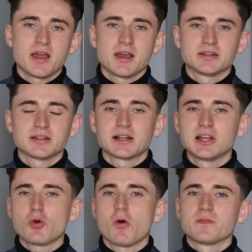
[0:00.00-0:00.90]
and
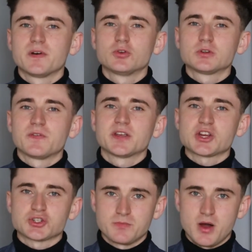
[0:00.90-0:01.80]
click on the
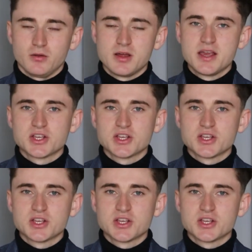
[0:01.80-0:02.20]
notification bell